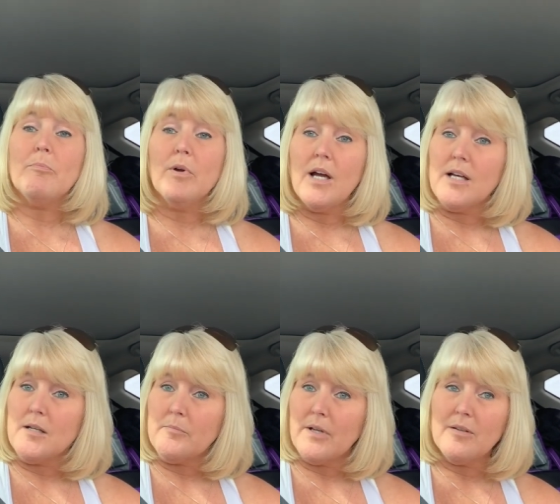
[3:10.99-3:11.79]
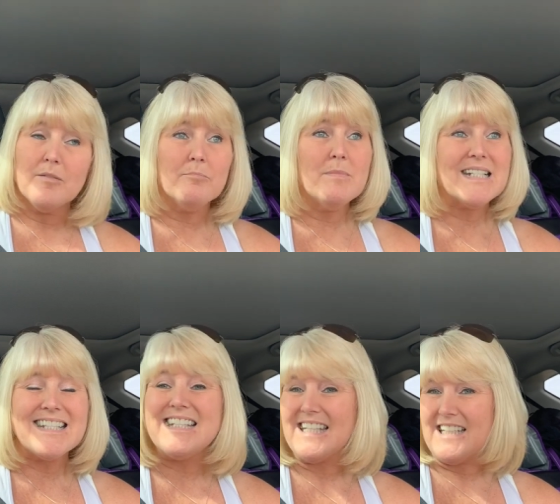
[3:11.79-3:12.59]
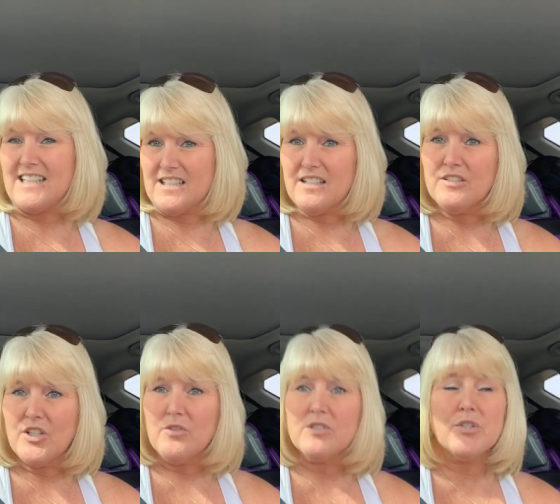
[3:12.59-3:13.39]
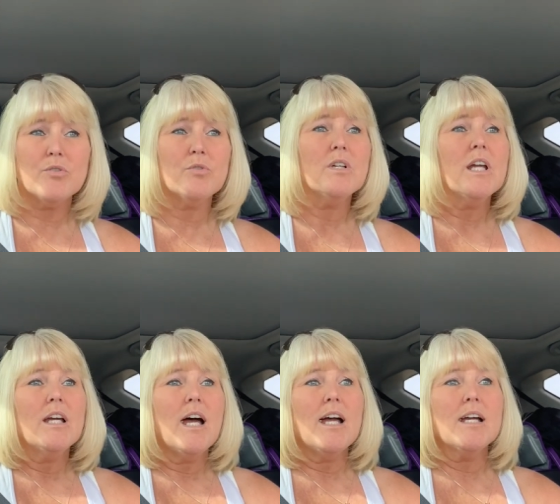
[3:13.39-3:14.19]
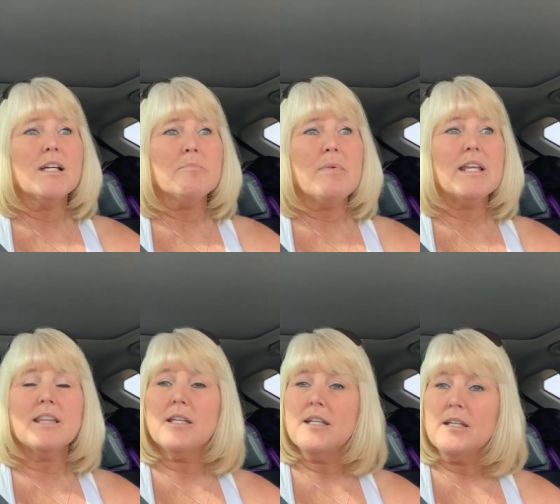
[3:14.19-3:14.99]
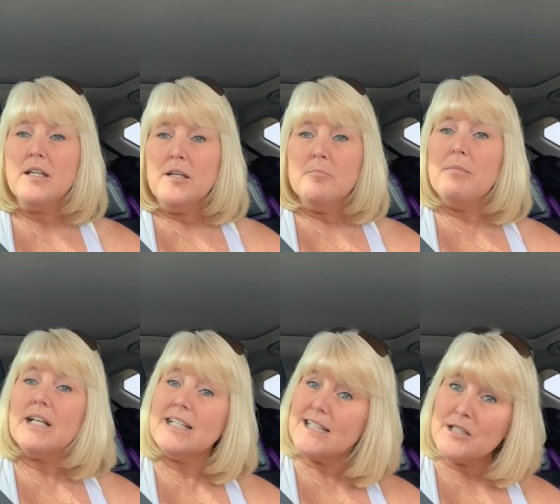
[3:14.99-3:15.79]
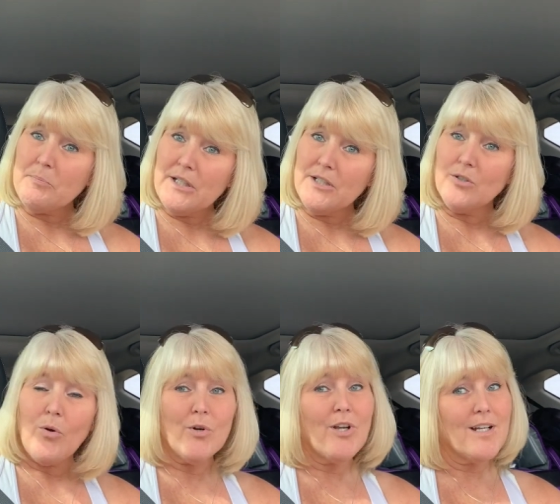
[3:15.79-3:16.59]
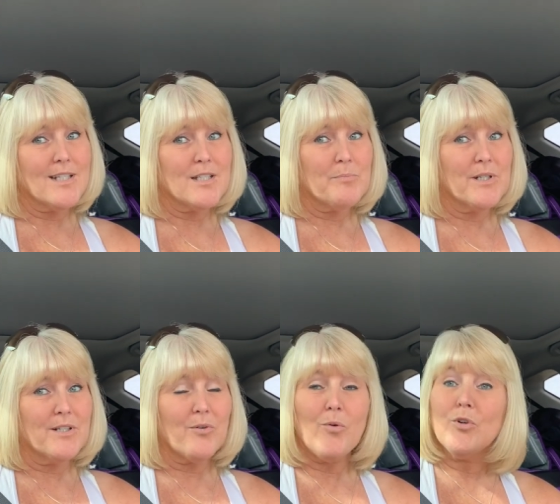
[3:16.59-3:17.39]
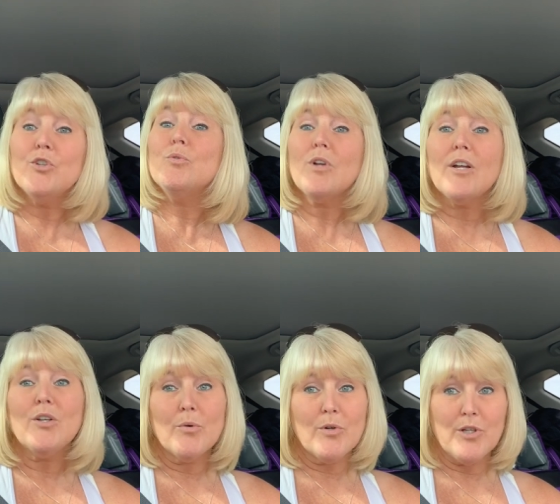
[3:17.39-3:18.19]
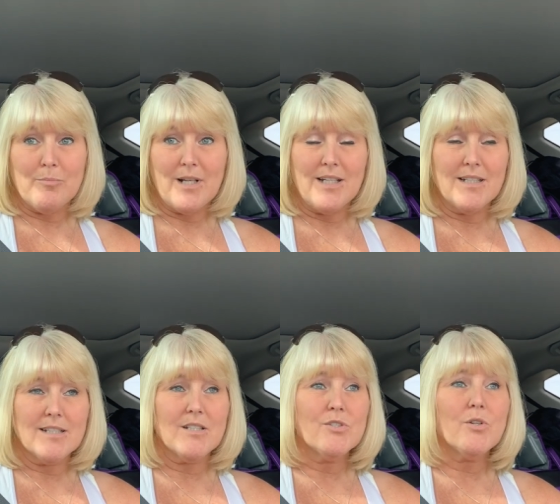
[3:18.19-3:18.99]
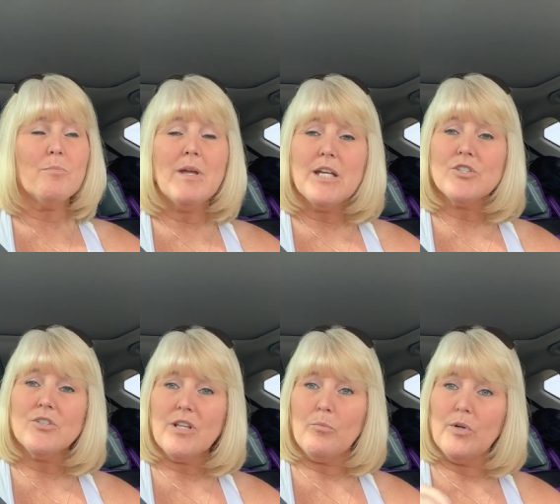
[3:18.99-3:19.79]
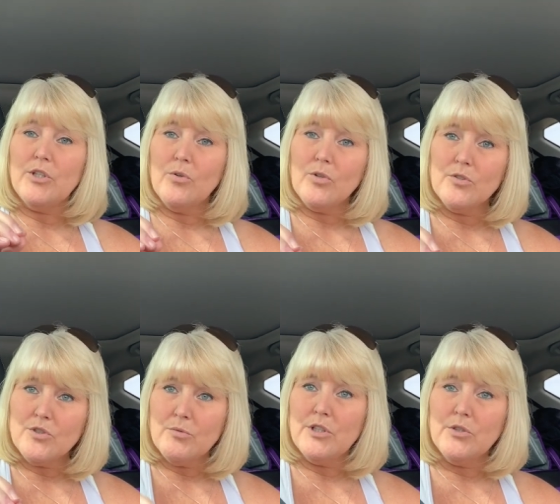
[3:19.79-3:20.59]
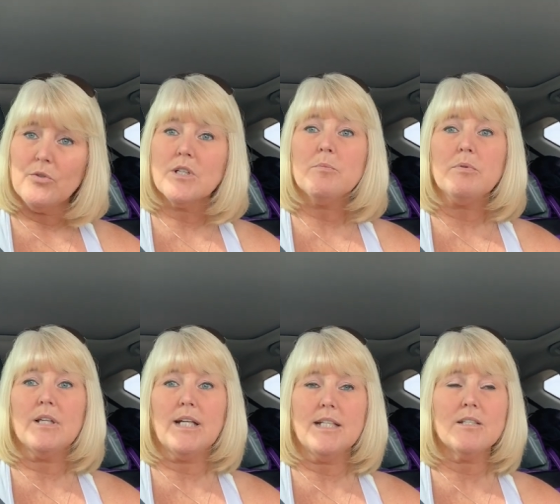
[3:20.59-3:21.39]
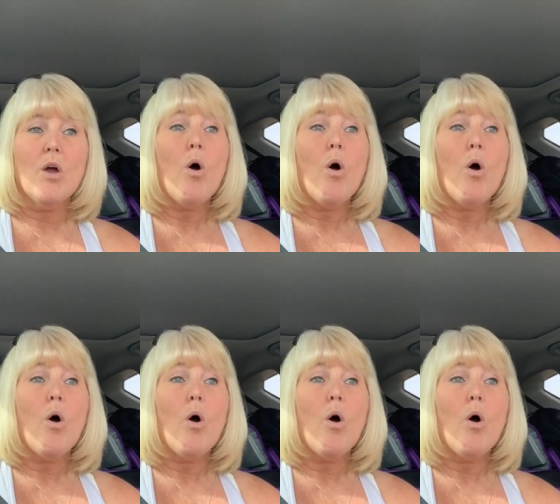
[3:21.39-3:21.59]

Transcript: um, misdeeds. So to uh, make the money disappear or not disappear, or you not know where your money is. So make sure that when you're doing your complaint